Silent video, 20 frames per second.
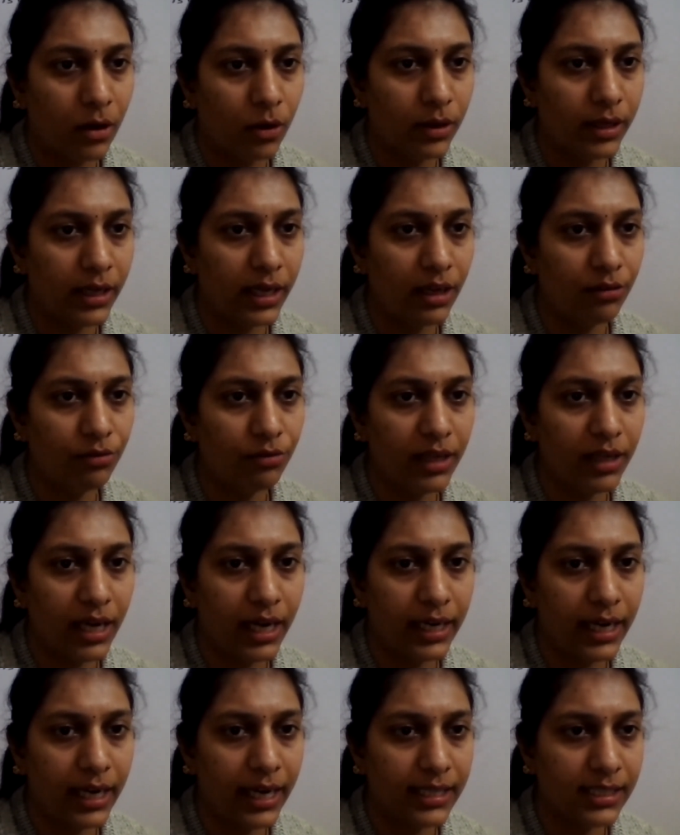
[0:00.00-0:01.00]
Okay,
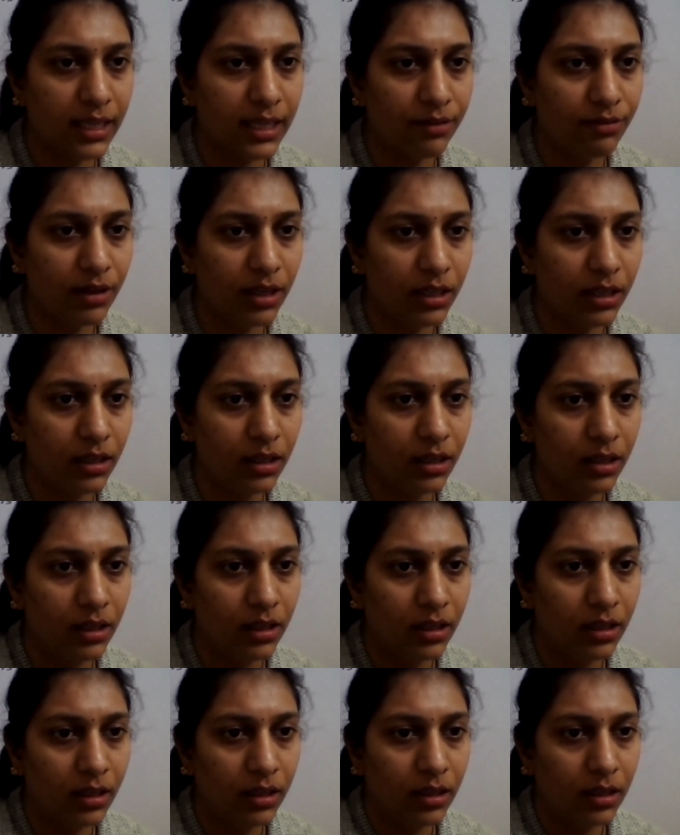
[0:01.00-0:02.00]
Vian has given.
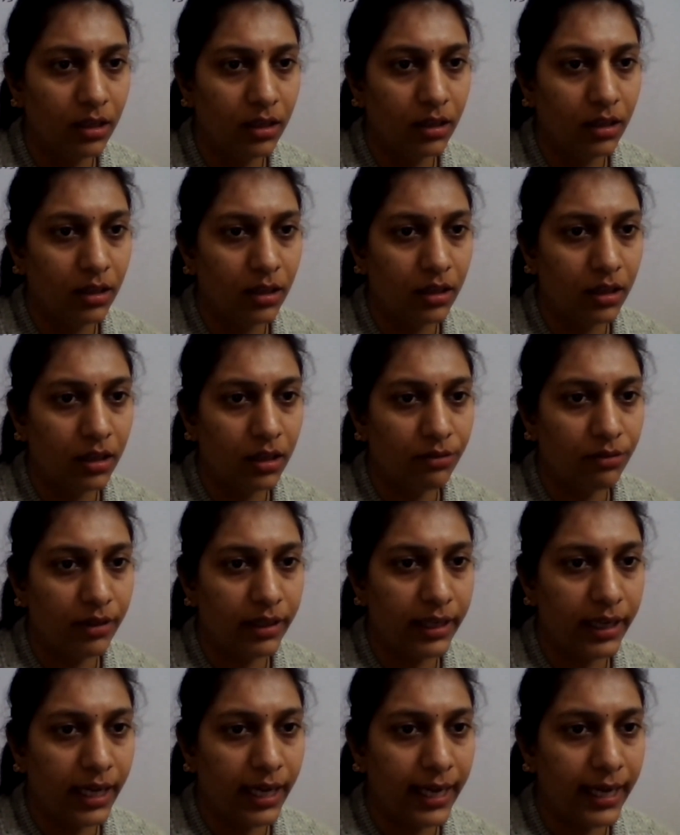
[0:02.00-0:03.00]

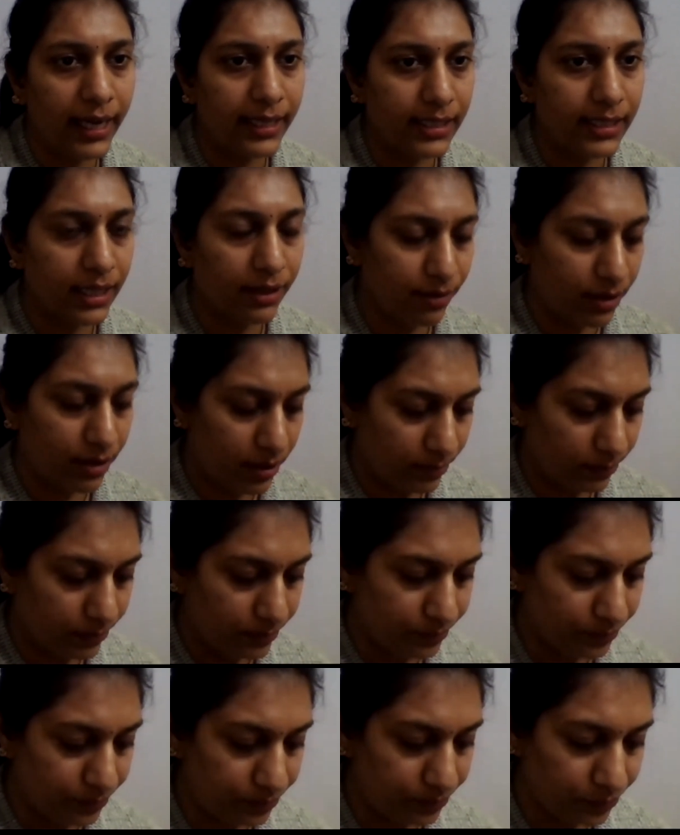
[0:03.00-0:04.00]
Avarna has
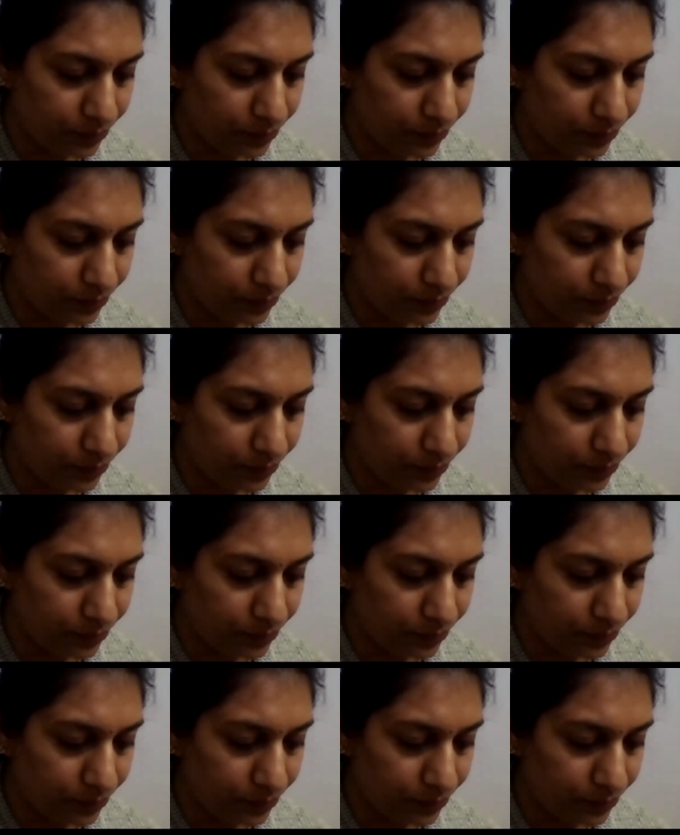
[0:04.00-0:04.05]
given.